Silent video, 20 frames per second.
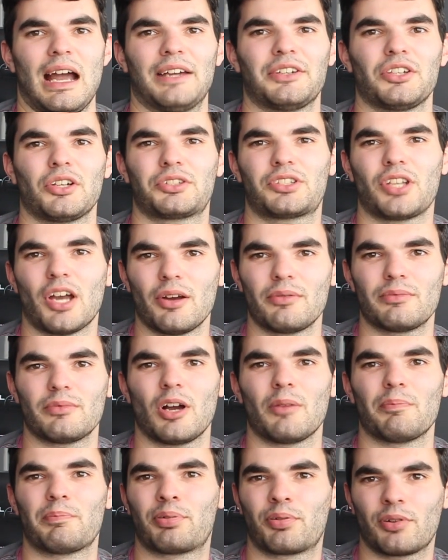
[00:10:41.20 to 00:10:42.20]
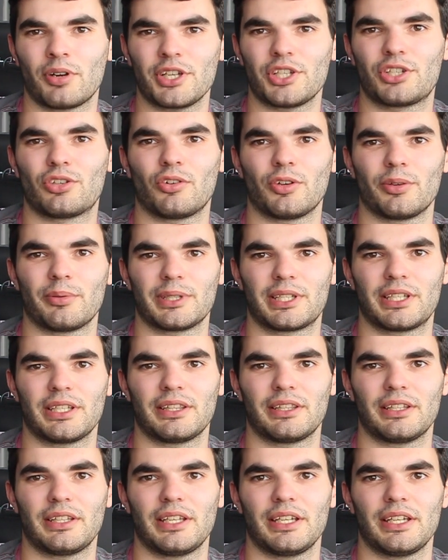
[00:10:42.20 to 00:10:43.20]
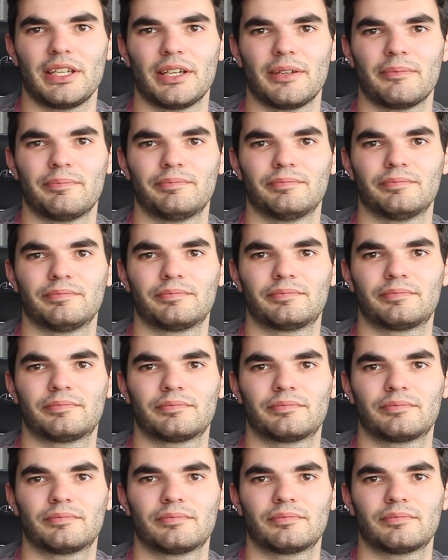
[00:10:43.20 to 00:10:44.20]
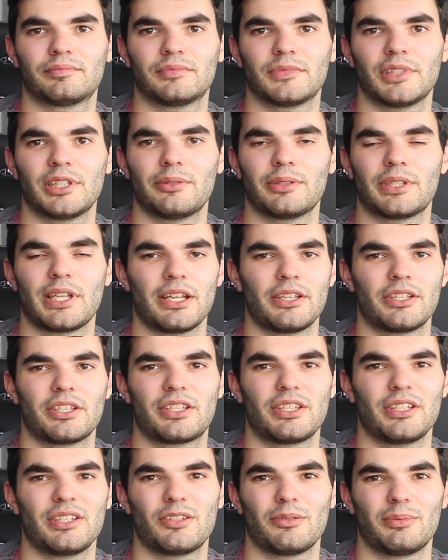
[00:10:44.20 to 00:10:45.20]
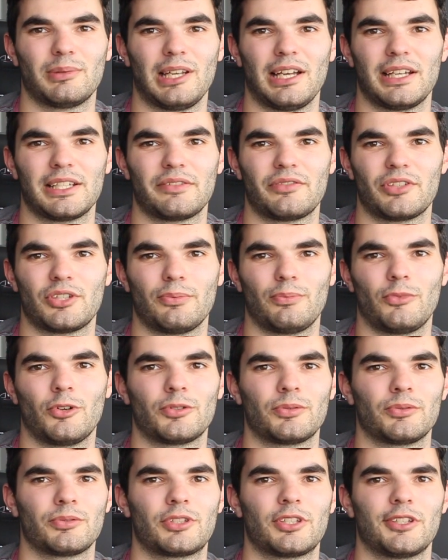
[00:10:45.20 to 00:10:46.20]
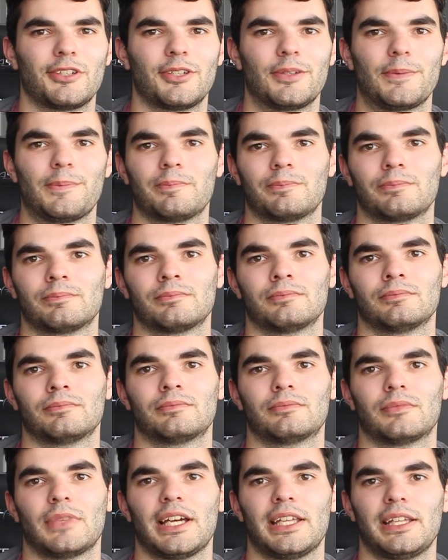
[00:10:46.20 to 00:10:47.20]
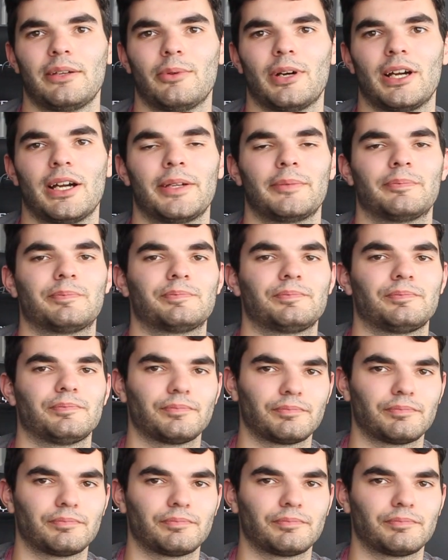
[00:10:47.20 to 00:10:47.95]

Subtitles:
and I don't, I'm pretty sure he was in the, it was NCAA Division 1 or 2. Anyway,